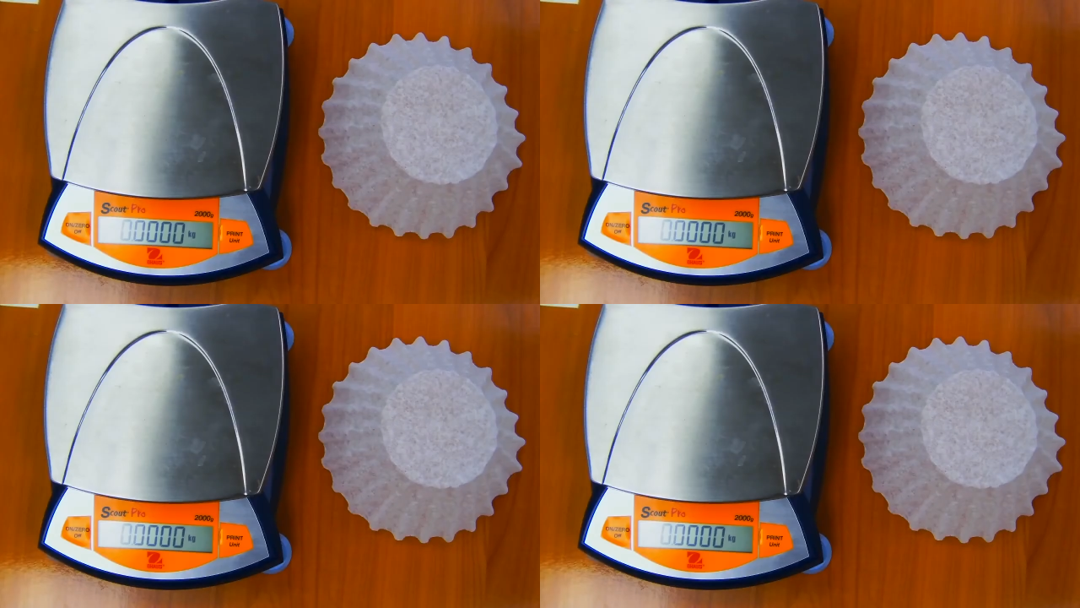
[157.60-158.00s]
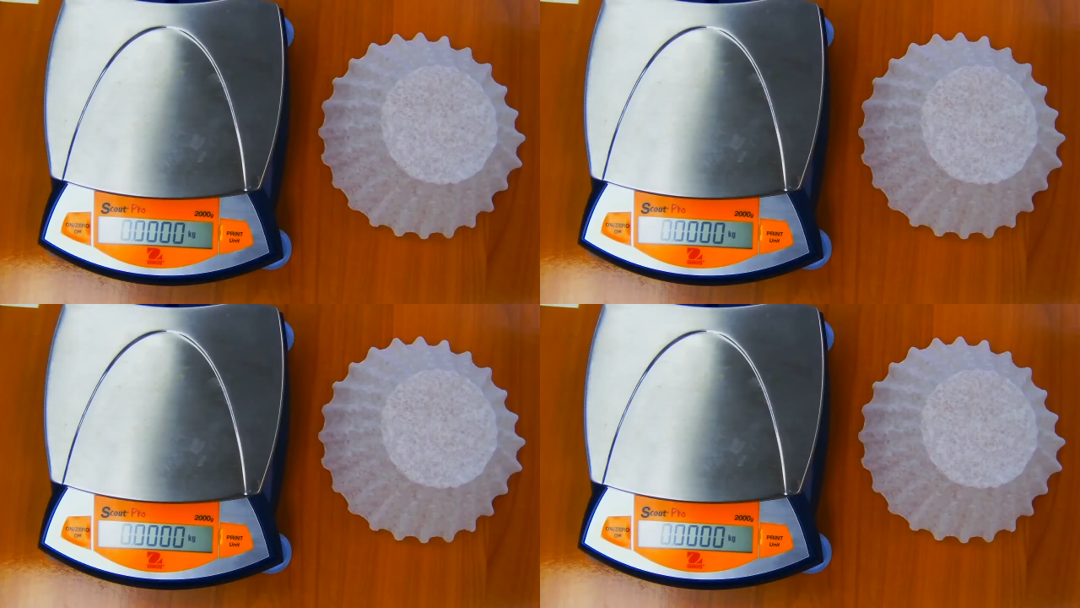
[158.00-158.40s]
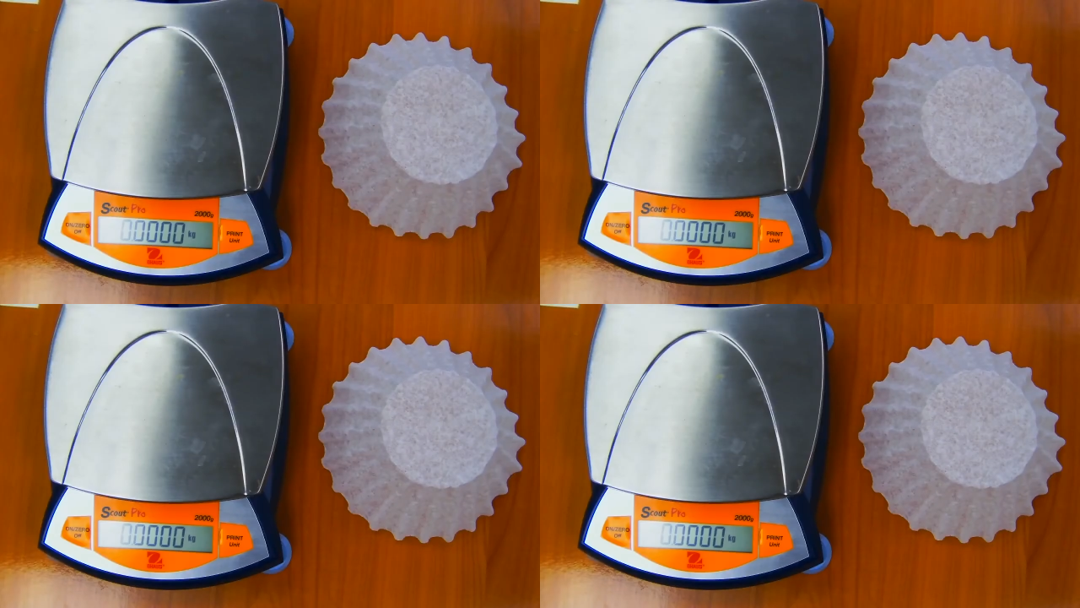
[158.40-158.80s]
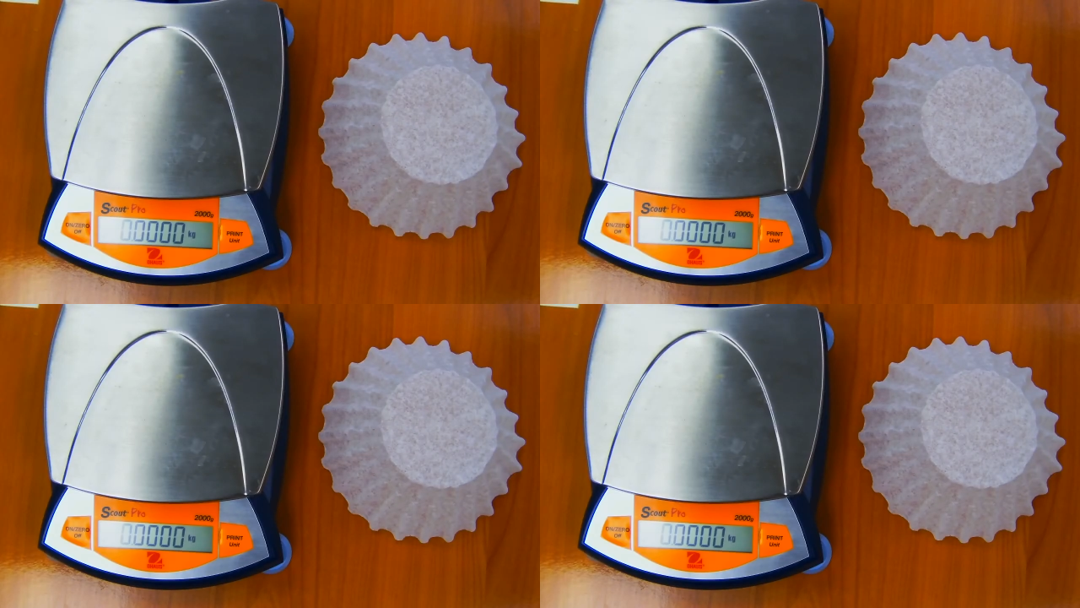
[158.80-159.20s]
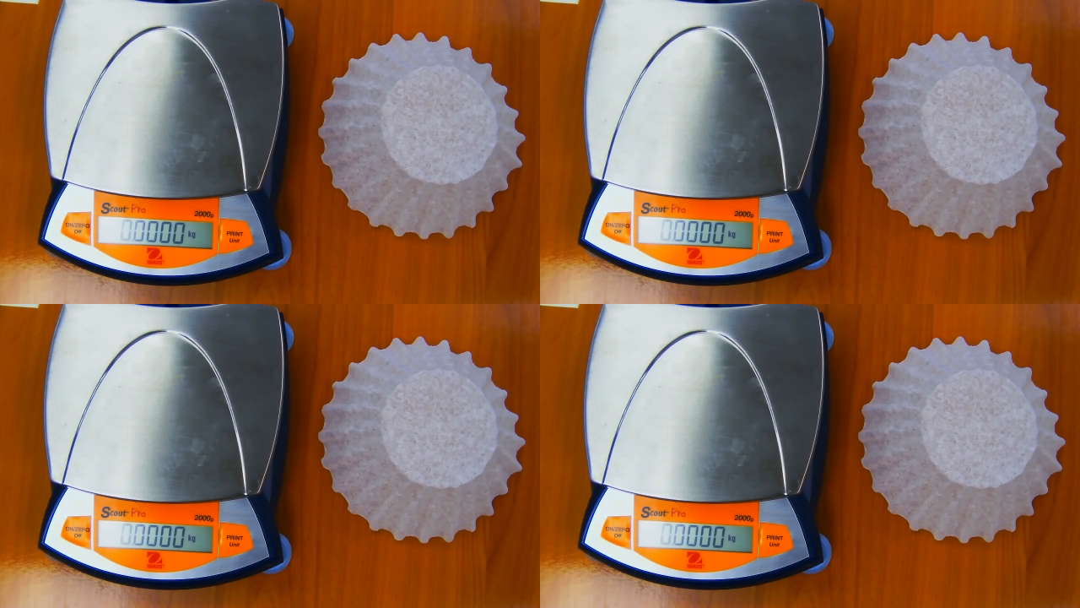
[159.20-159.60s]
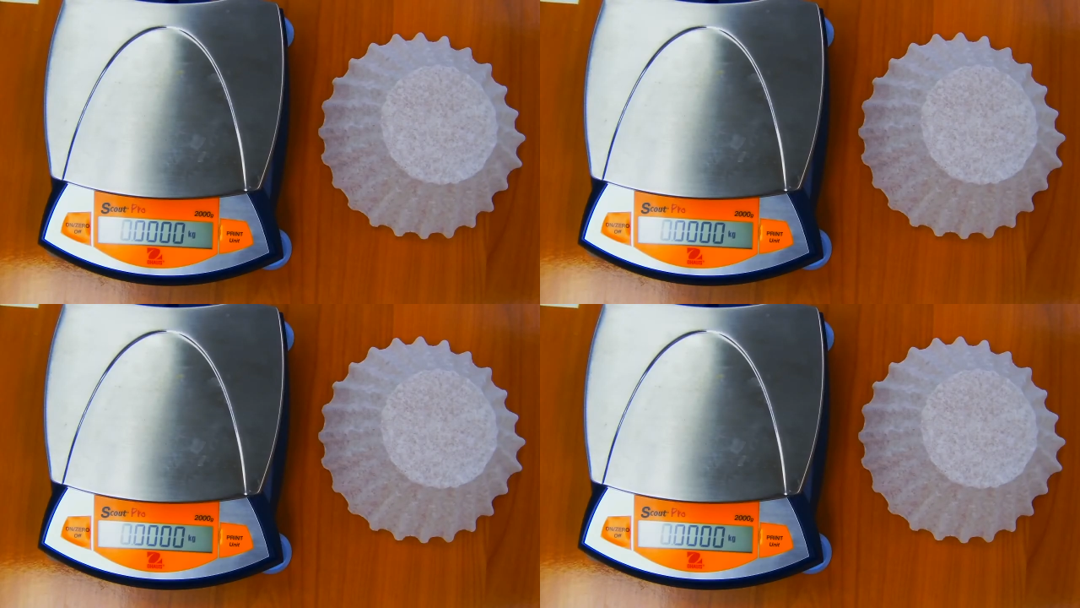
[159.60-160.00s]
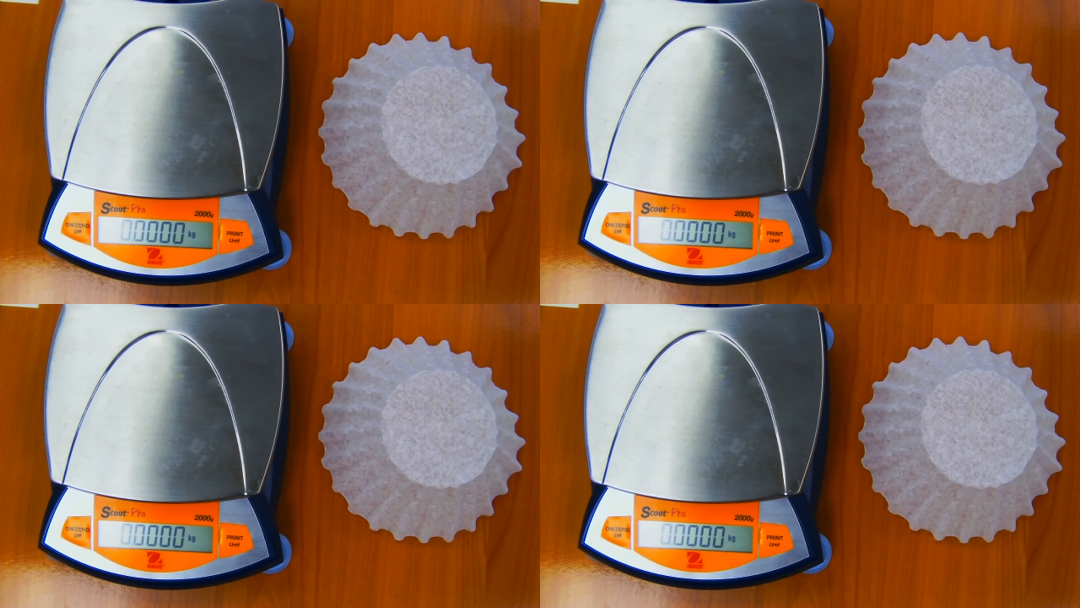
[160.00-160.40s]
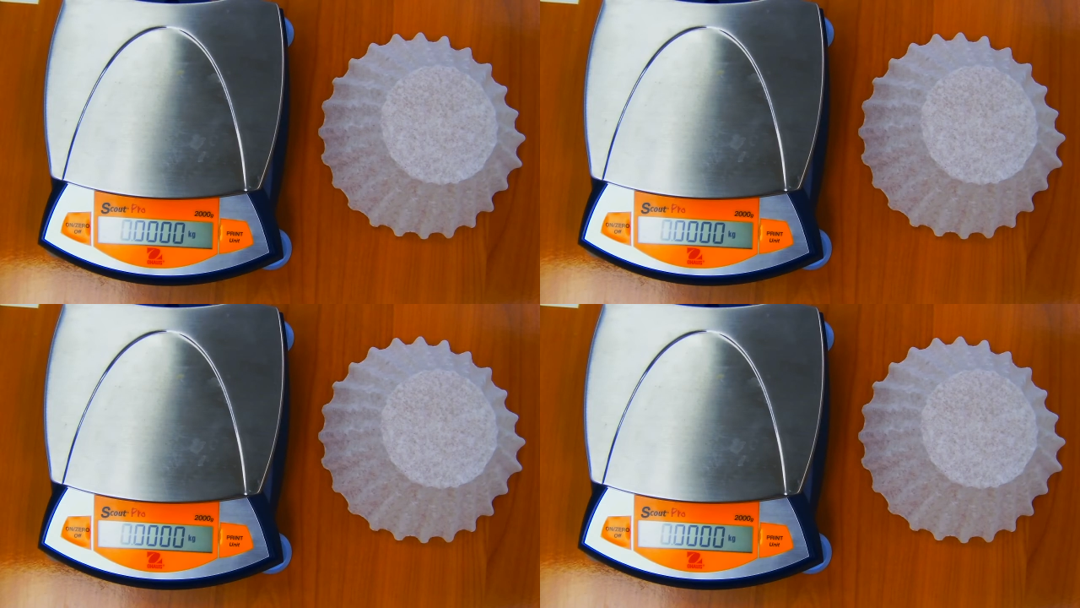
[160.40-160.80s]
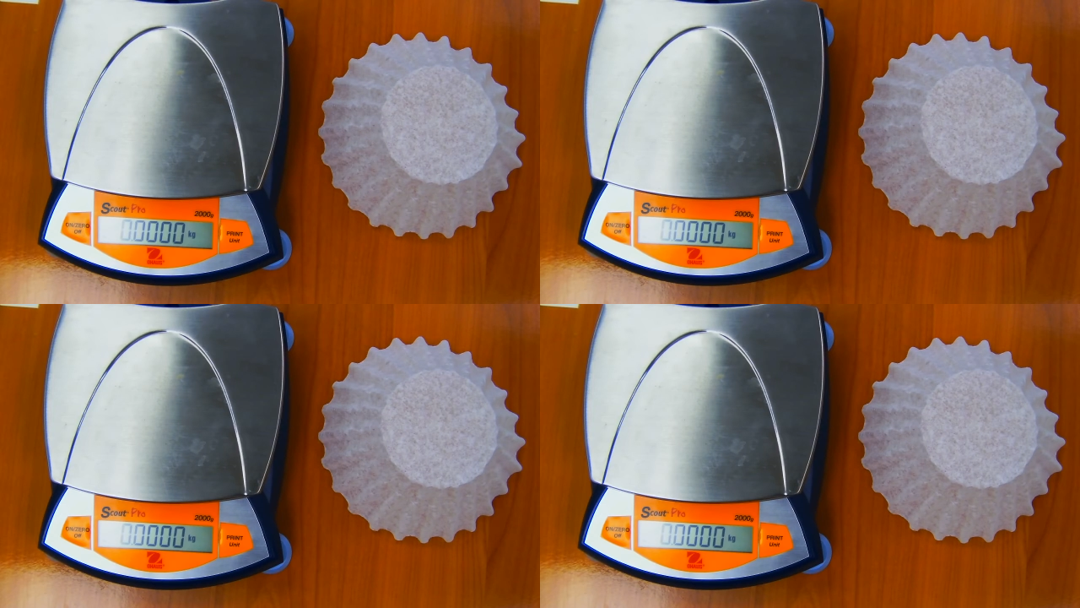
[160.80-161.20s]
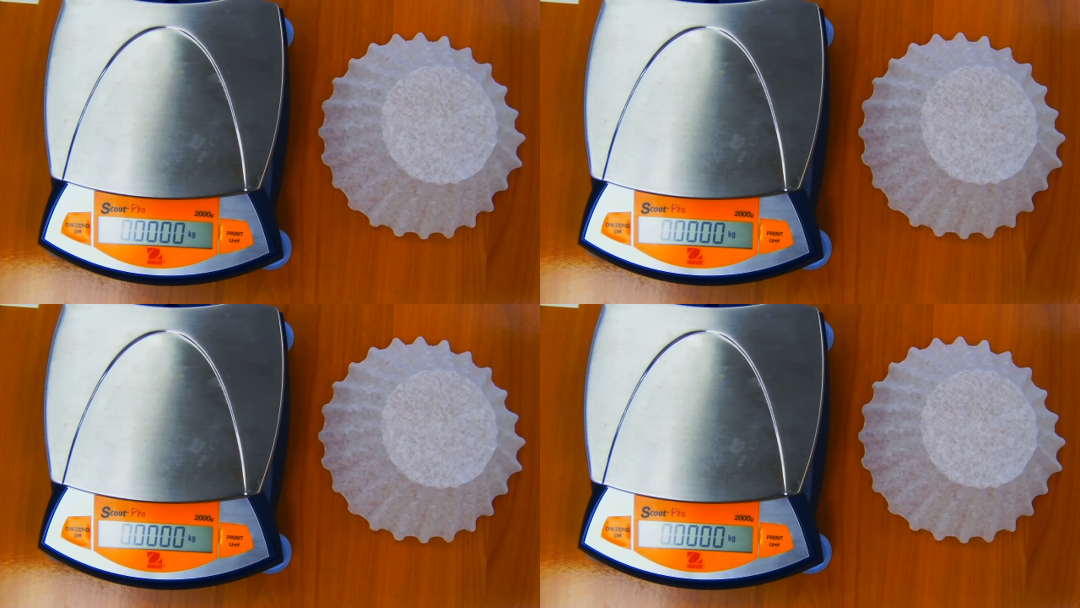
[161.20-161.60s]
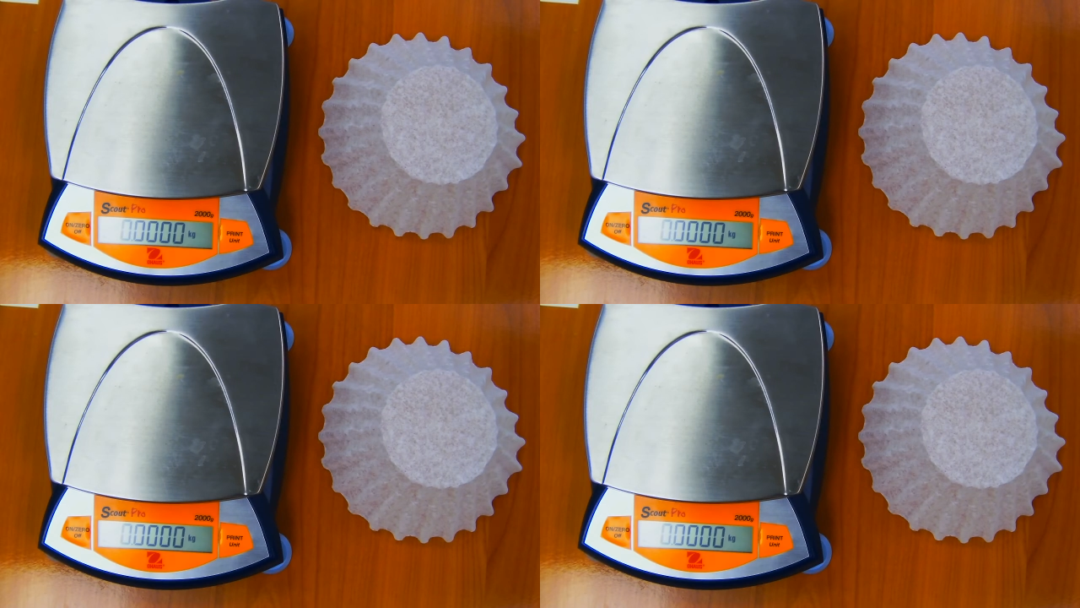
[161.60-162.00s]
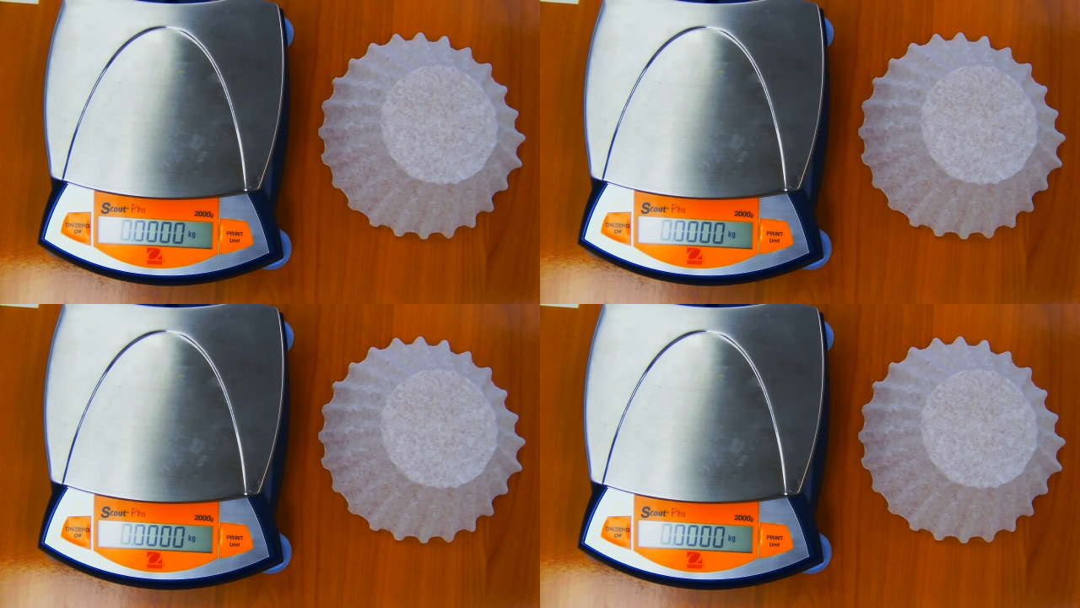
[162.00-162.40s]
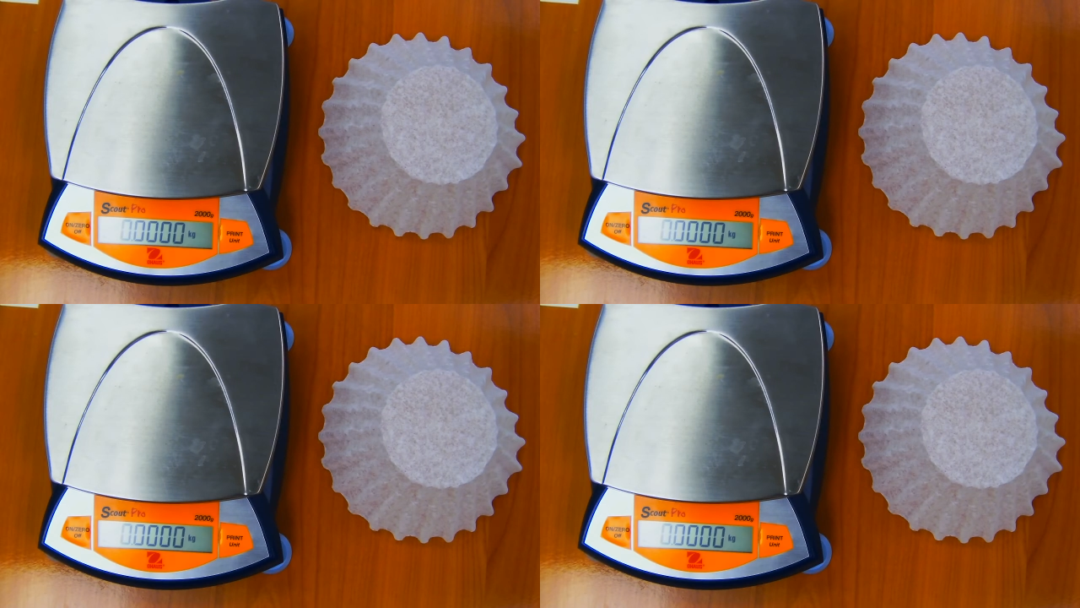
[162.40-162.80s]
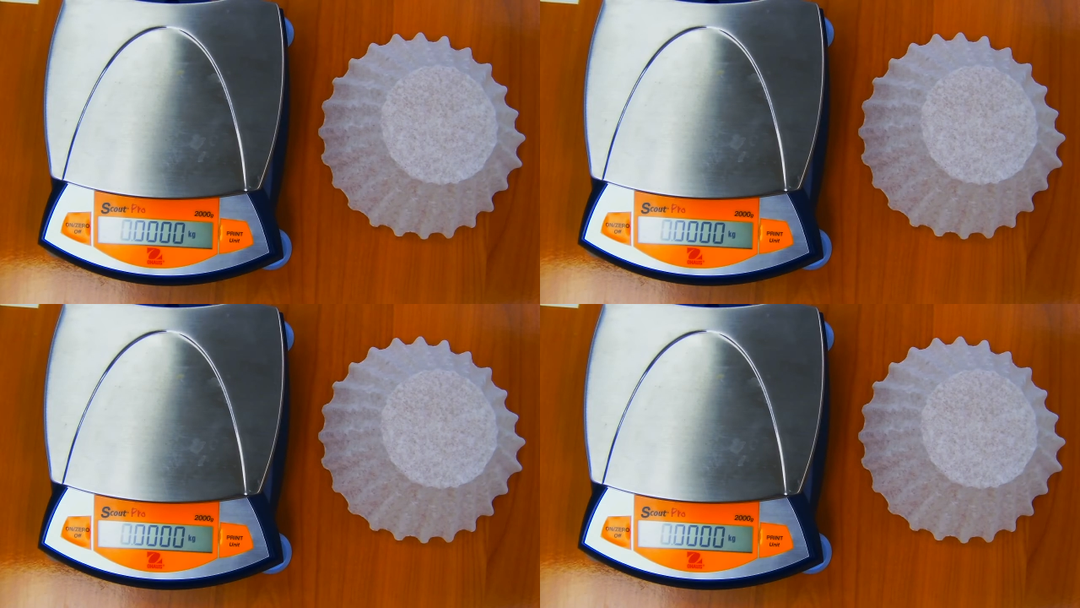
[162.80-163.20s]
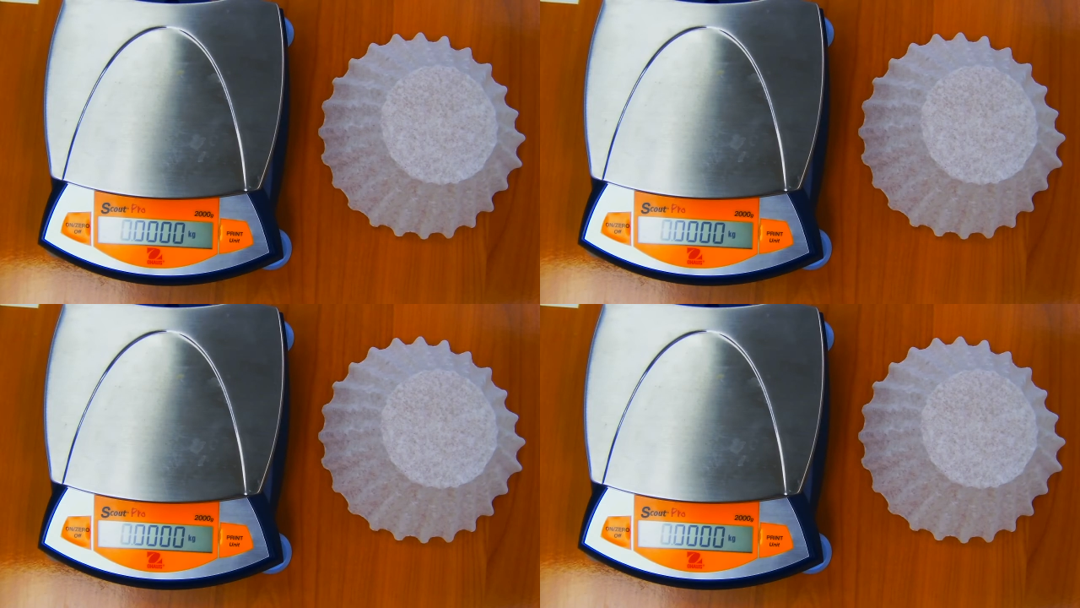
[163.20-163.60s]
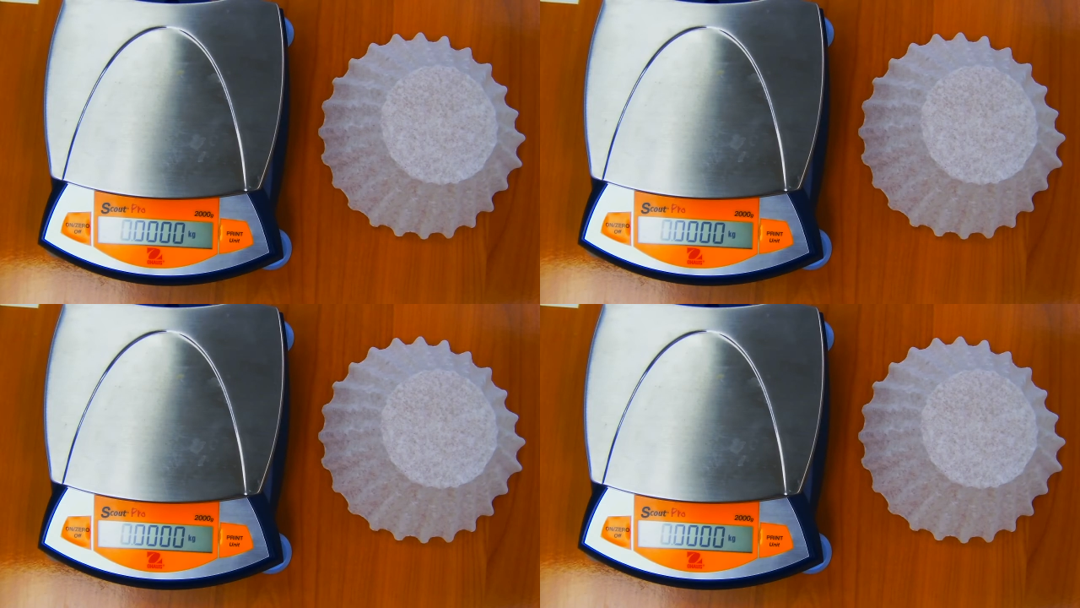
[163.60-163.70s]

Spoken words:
Nobody's mouth can be seen.